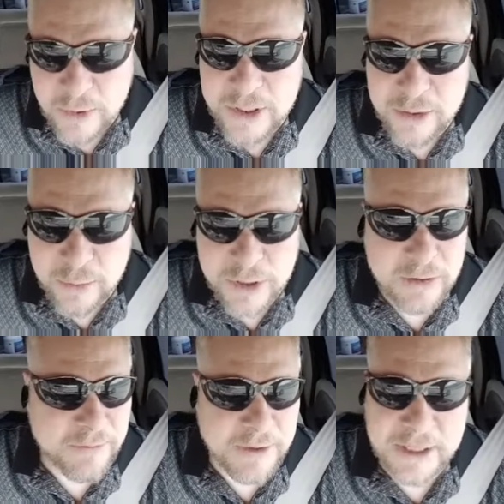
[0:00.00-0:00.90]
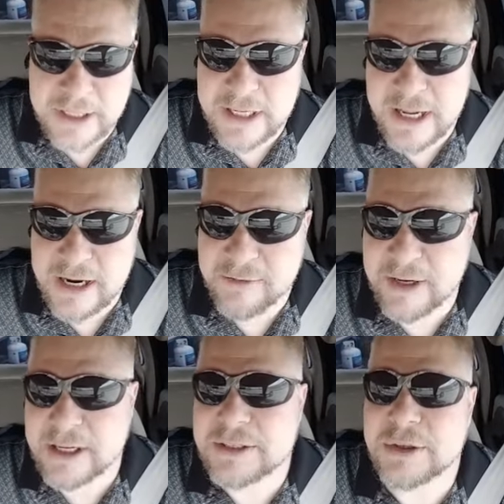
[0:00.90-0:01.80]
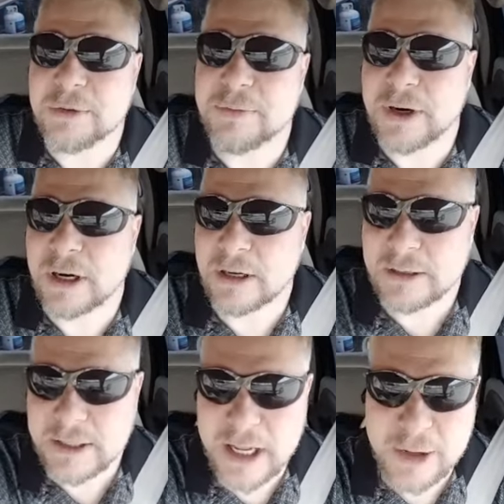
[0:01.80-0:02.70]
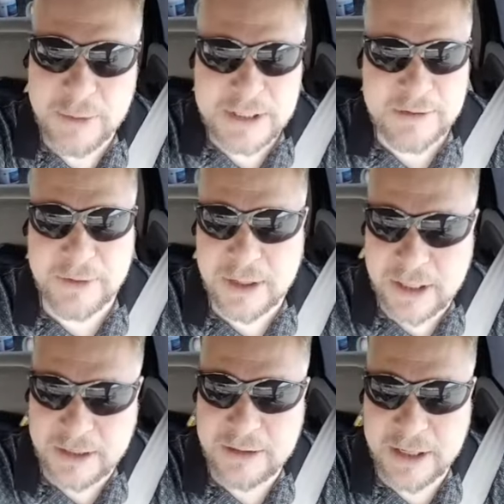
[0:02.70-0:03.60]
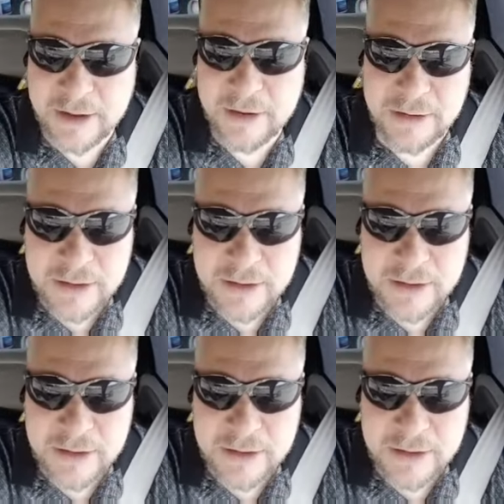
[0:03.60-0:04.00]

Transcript: What a weird fucking day I've had so far. Anyways, I figured I'd uh,